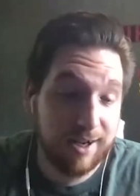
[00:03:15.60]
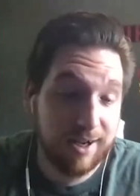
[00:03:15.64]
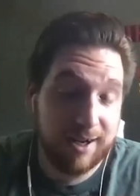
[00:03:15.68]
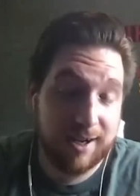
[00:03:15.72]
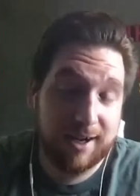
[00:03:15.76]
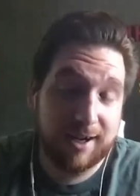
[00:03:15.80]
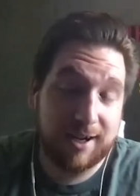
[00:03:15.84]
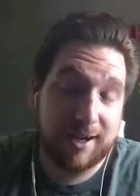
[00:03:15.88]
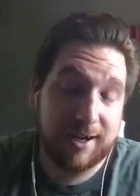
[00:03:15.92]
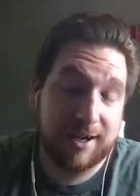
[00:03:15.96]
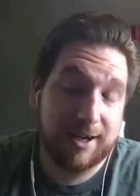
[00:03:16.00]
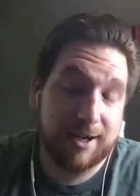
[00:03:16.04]

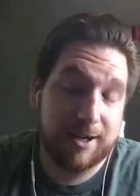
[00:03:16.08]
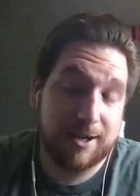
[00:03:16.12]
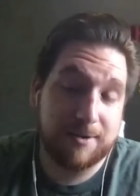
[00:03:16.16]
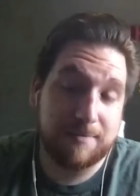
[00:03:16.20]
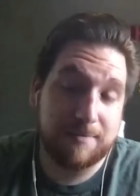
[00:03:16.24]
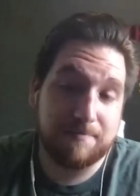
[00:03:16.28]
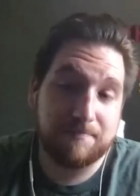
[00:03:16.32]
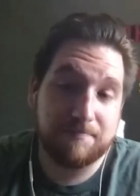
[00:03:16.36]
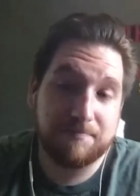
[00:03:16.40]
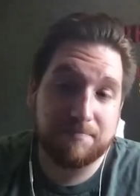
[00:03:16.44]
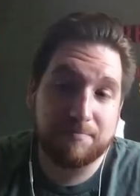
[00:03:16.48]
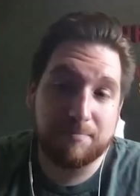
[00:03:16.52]

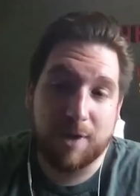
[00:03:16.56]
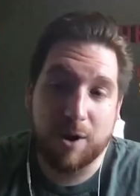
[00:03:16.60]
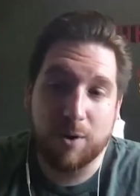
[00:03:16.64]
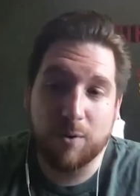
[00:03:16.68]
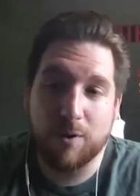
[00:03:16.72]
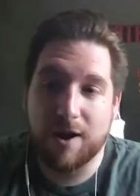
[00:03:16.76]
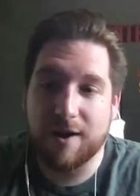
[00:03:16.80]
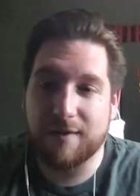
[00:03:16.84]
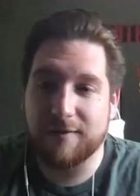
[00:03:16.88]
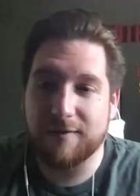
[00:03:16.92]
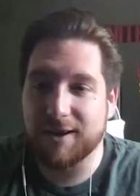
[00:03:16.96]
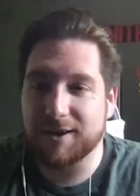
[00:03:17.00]
um, my
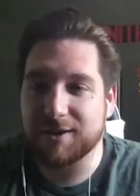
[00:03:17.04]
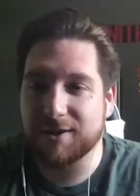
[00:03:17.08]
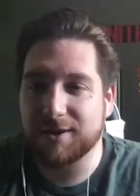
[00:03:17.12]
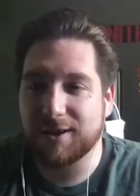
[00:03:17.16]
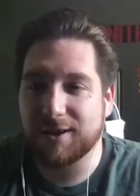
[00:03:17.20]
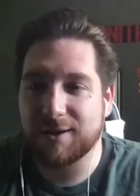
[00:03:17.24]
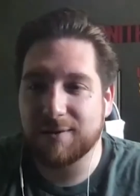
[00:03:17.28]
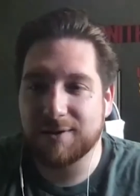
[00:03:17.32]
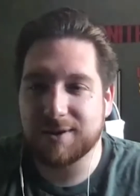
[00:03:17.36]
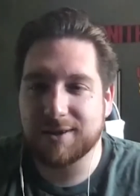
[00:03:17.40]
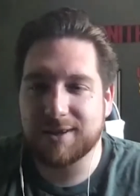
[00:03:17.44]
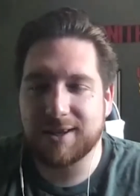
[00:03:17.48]
wife
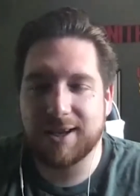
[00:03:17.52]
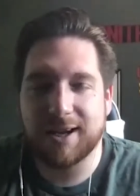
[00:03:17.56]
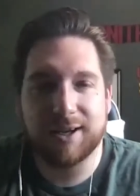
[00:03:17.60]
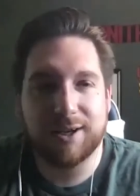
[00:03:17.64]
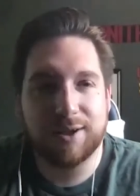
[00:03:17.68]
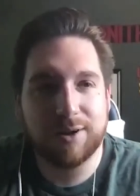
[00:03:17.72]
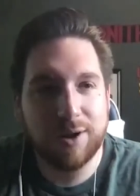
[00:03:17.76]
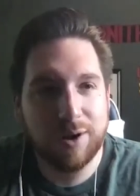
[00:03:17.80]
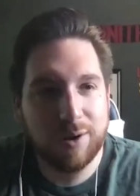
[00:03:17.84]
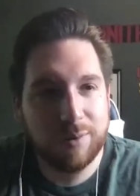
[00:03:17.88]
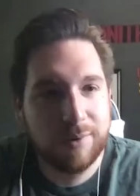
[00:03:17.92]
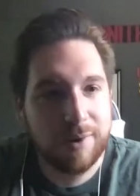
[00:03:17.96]
actually was like, you
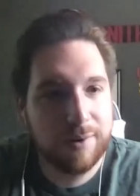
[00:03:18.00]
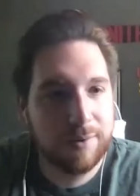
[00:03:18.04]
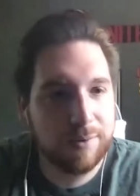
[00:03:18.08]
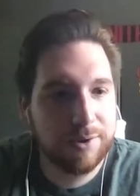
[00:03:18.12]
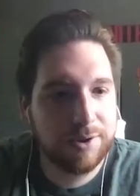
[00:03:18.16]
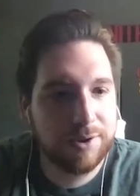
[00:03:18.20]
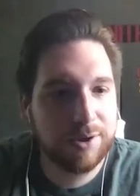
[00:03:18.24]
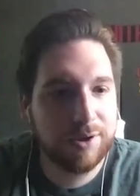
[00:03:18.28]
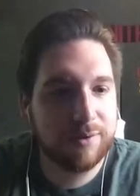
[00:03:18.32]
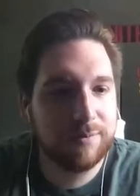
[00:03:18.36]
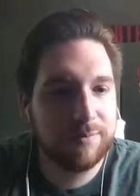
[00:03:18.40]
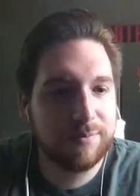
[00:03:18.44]
know, maybe we
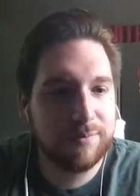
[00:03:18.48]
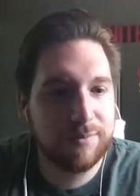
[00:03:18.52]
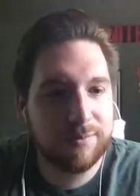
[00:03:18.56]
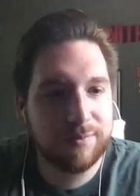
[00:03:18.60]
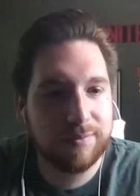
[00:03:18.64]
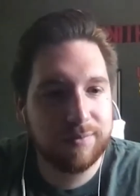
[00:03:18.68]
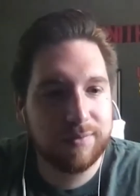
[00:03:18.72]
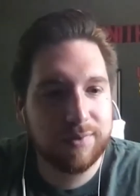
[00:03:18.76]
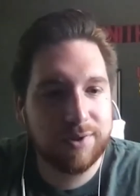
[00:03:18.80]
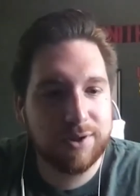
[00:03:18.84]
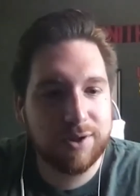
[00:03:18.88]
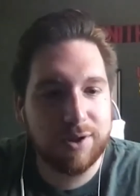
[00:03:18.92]
should
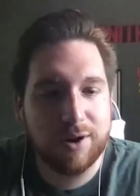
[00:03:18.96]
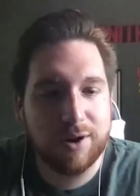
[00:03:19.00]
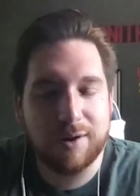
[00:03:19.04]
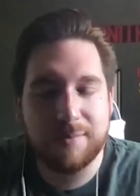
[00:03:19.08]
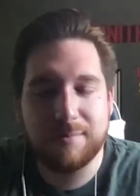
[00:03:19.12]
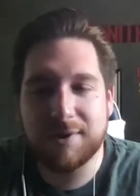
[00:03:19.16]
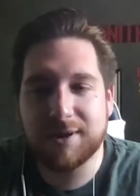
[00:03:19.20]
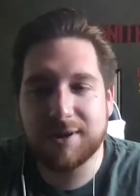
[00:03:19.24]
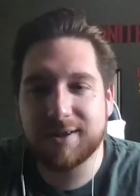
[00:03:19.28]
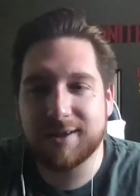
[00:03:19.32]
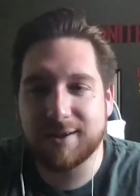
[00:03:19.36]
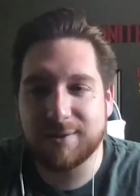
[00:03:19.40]
start a
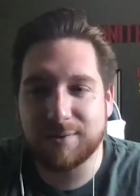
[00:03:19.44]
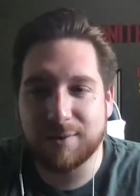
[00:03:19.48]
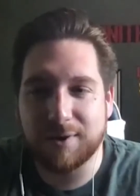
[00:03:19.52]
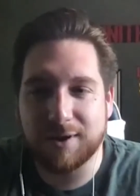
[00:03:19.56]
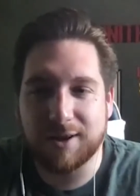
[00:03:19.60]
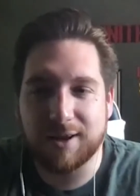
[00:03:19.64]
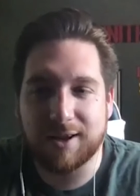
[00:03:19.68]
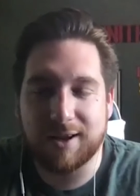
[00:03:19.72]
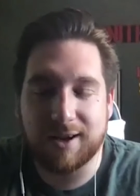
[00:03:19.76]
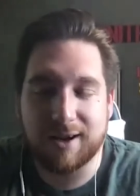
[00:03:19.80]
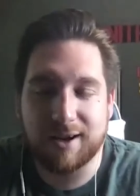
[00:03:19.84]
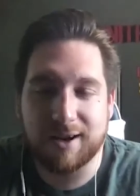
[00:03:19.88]
business with
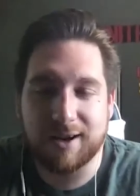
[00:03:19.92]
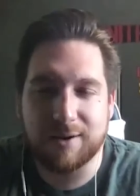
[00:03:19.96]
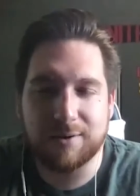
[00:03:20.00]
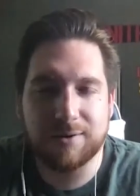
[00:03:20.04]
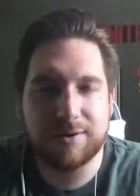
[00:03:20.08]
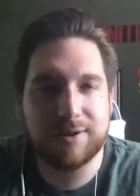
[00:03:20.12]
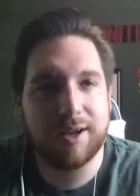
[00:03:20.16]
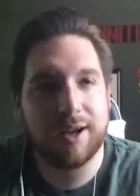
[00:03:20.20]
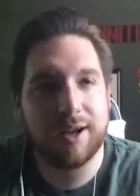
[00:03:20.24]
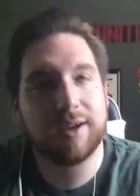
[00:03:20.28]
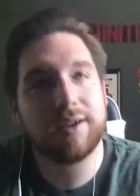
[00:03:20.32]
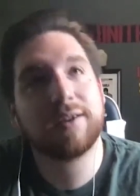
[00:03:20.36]
it, and I
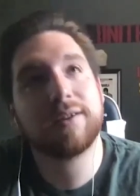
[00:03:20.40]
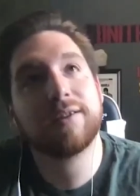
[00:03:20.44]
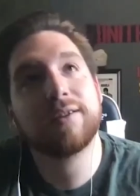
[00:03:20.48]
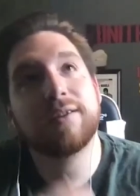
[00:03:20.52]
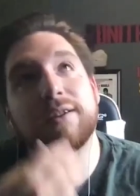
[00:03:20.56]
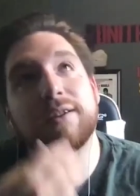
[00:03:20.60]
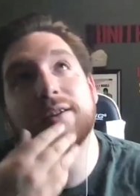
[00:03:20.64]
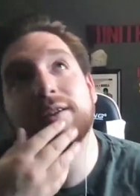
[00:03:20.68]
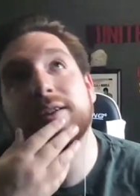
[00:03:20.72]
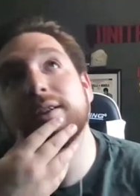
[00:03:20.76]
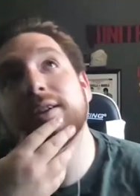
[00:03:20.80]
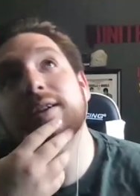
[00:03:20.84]
was like,
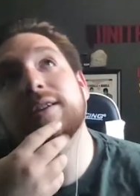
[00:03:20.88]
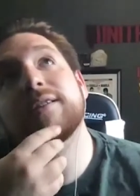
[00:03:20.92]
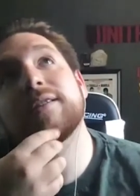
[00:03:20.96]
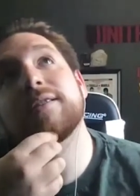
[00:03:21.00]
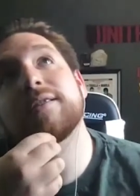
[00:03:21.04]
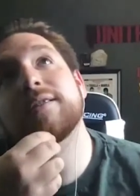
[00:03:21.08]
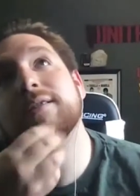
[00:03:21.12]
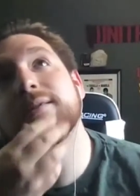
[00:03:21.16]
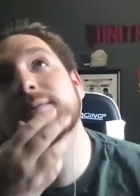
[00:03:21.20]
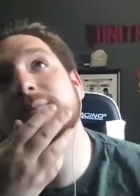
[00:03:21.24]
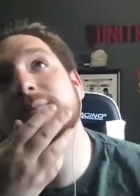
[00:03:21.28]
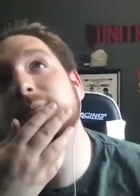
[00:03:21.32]

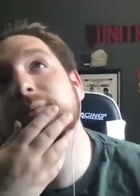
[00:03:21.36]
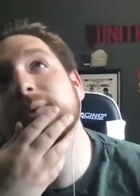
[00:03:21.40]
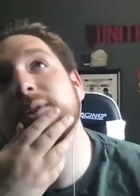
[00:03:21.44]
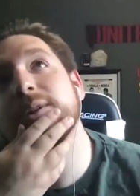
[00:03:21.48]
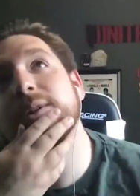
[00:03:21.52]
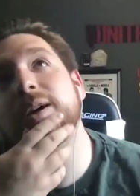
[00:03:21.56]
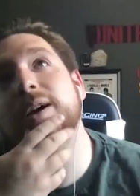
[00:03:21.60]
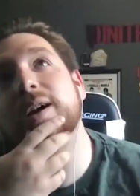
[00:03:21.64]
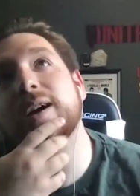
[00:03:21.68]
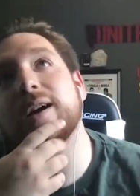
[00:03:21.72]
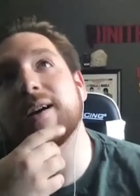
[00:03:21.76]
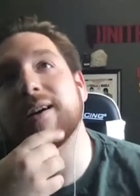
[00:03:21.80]

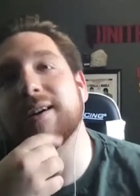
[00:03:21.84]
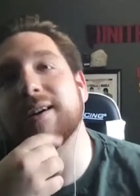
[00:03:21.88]
sure,